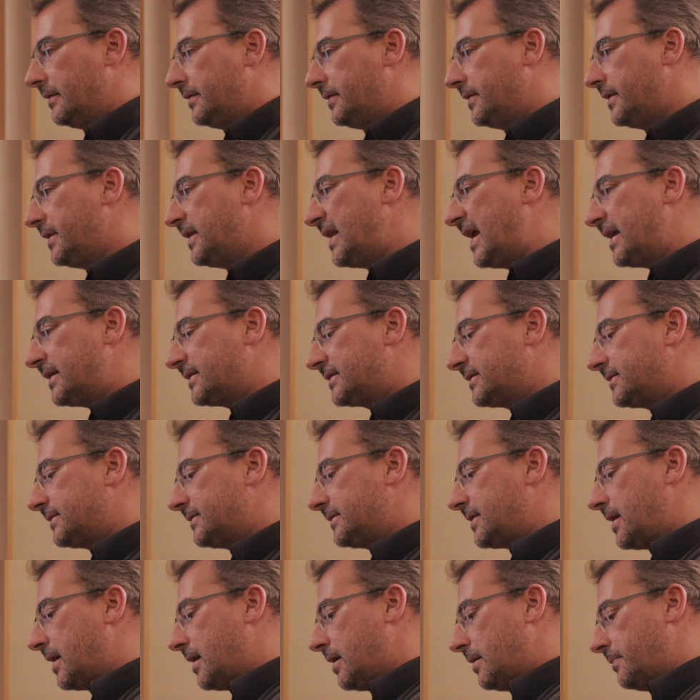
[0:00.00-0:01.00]
The next
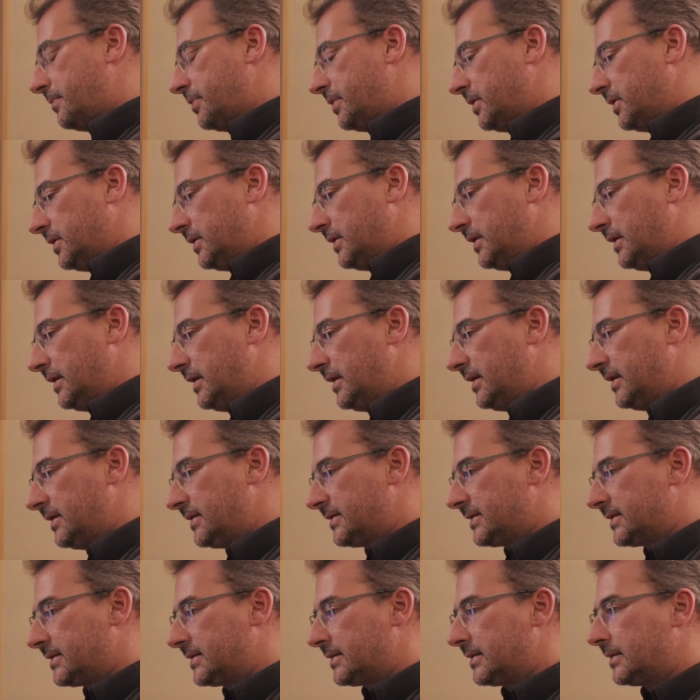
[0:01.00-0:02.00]
step
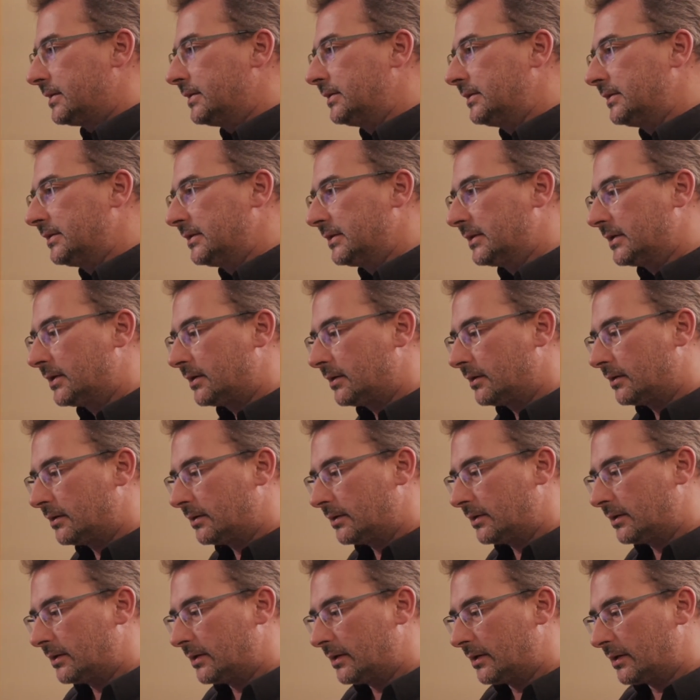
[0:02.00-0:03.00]
is
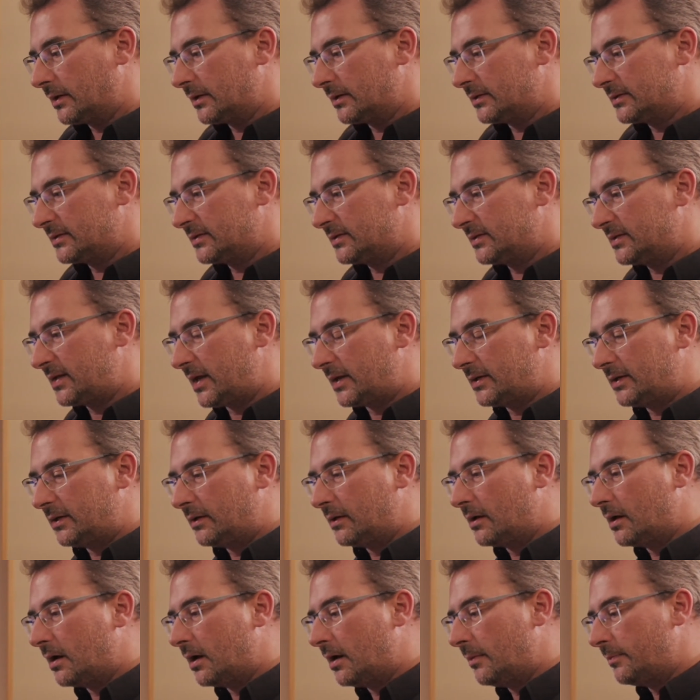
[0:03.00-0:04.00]

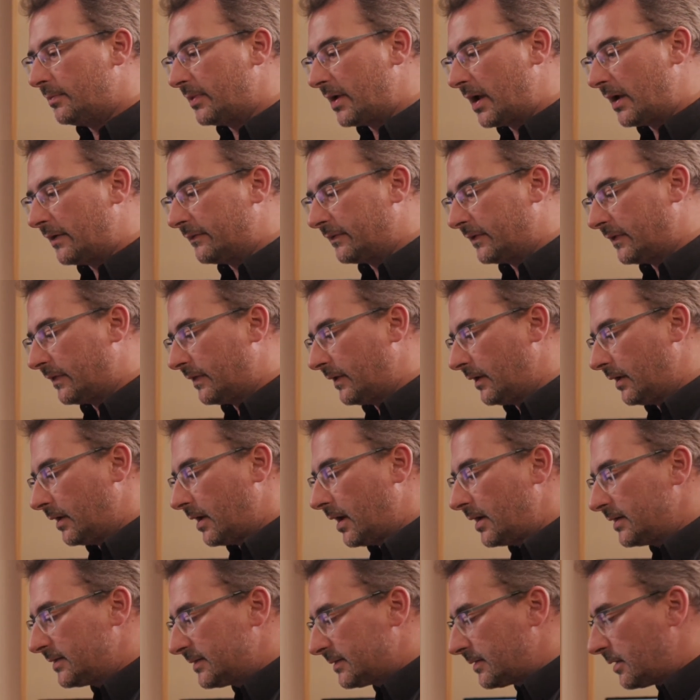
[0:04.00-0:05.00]
setting up
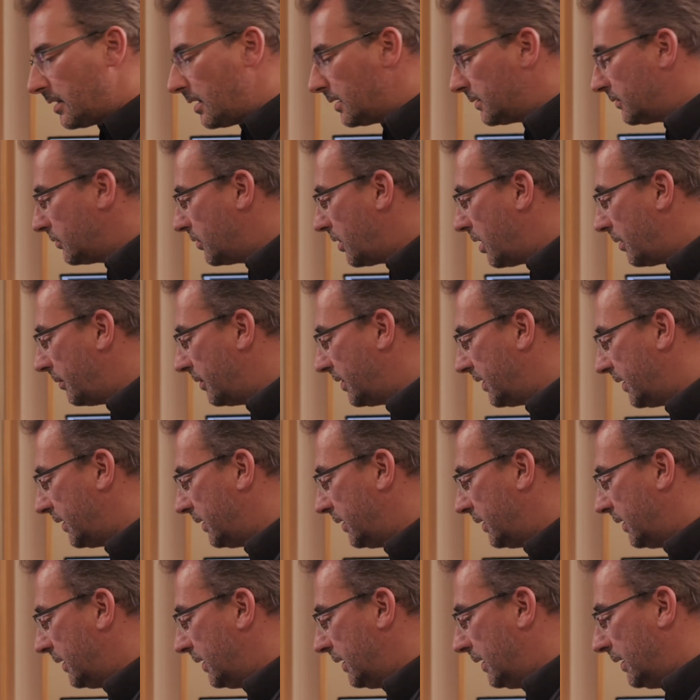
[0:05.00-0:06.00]
everything. I start
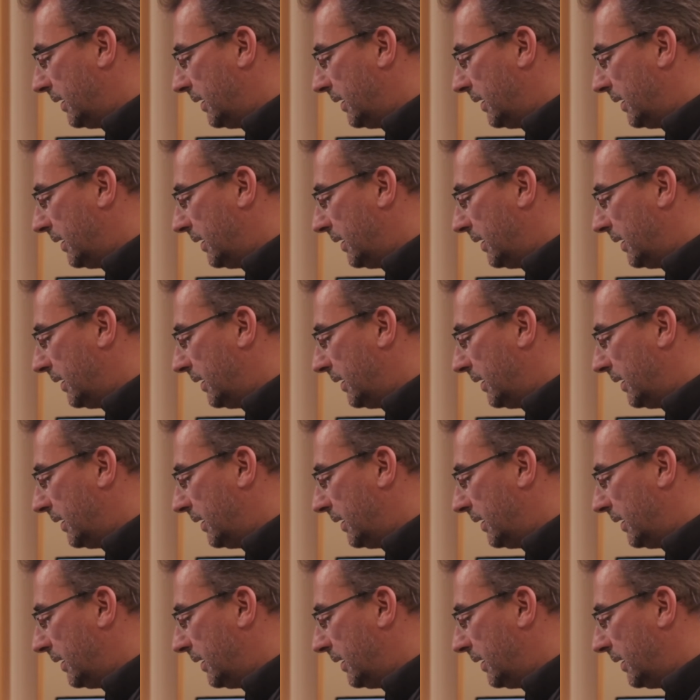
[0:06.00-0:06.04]
normally